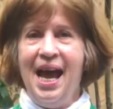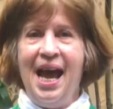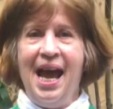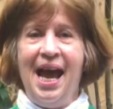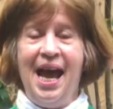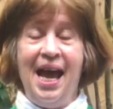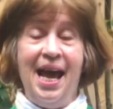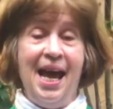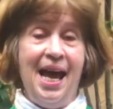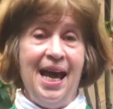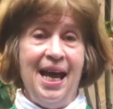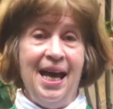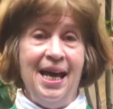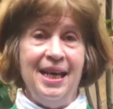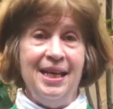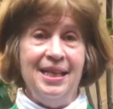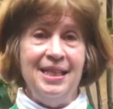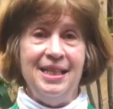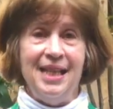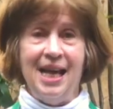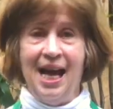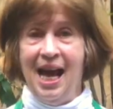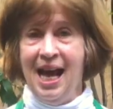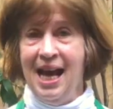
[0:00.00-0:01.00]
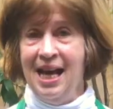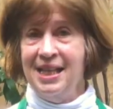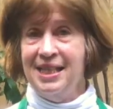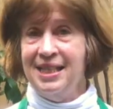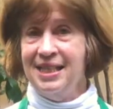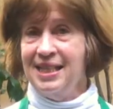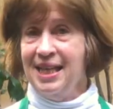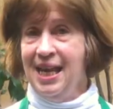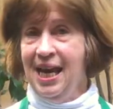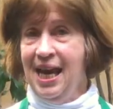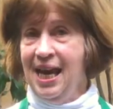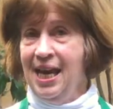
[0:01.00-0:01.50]
And I
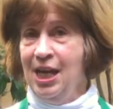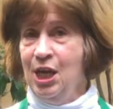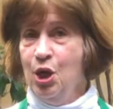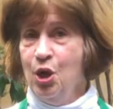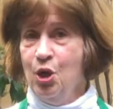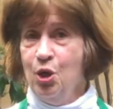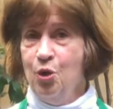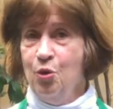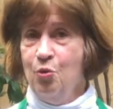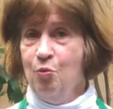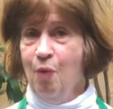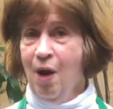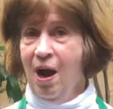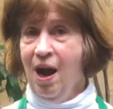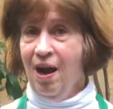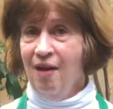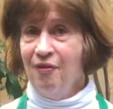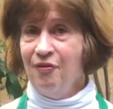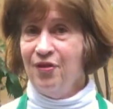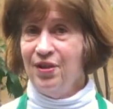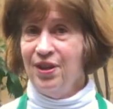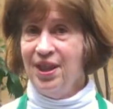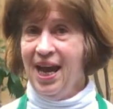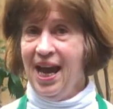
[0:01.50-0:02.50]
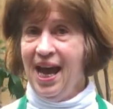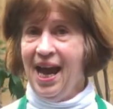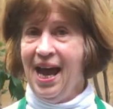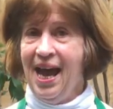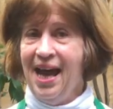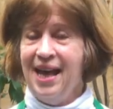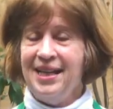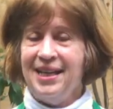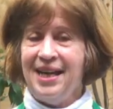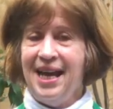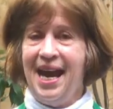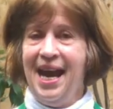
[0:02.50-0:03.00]
say hoorah for
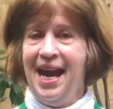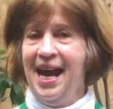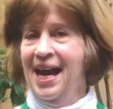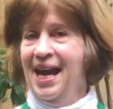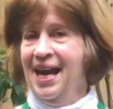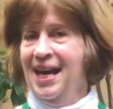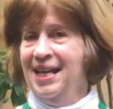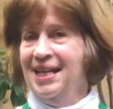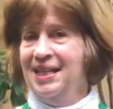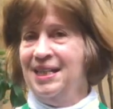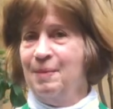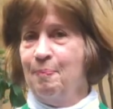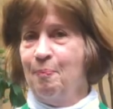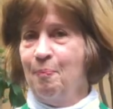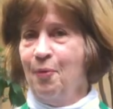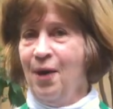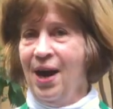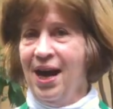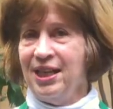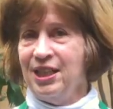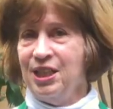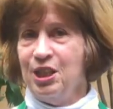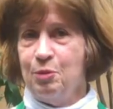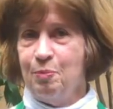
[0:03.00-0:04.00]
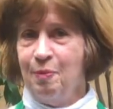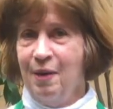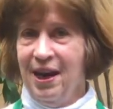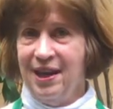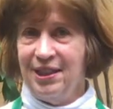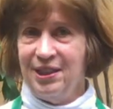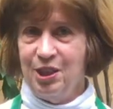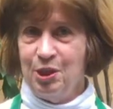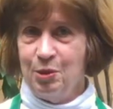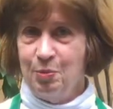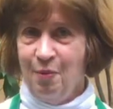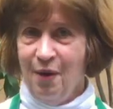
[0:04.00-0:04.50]
that, and practice,
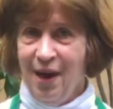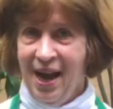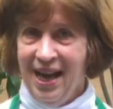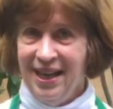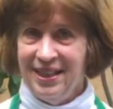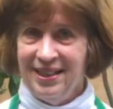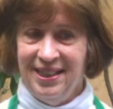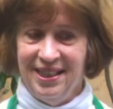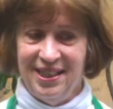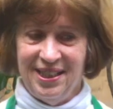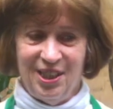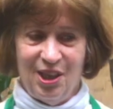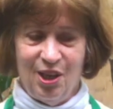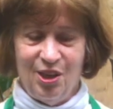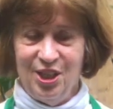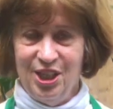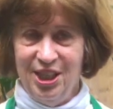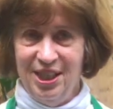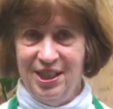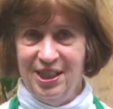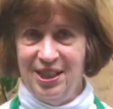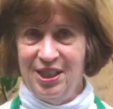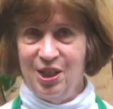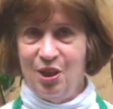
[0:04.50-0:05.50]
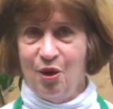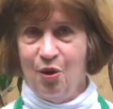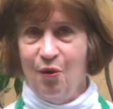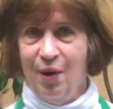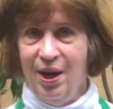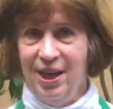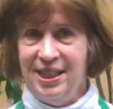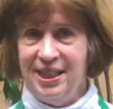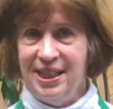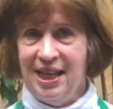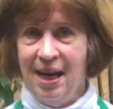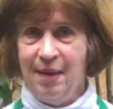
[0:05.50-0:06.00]
practice, practice, because this is a
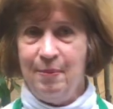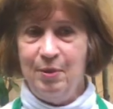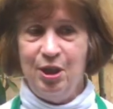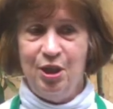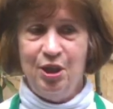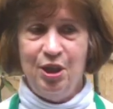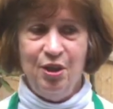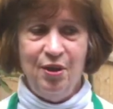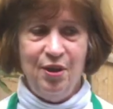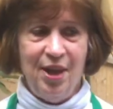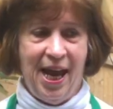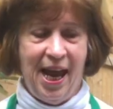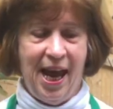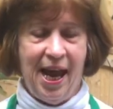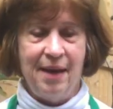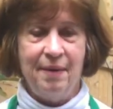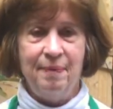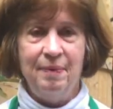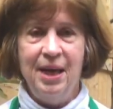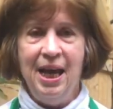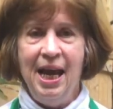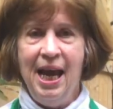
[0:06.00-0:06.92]
great time to do that.